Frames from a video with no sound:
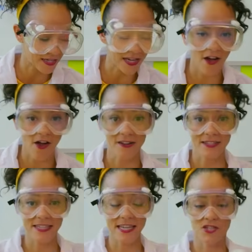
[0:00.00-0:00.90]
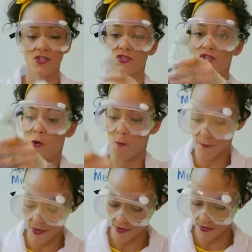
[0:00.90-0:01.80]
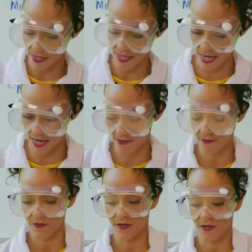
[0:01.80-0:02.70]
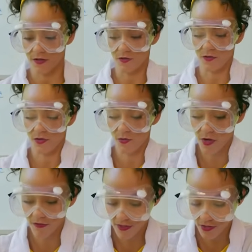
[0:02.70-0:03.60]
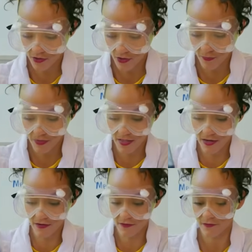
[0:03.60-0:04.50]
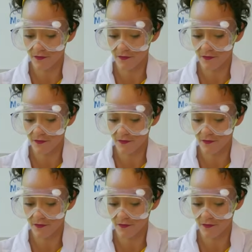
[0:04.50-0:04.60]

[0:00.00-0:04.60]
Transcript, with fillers: need our dish soap. Okay, squirt of dish soap in there.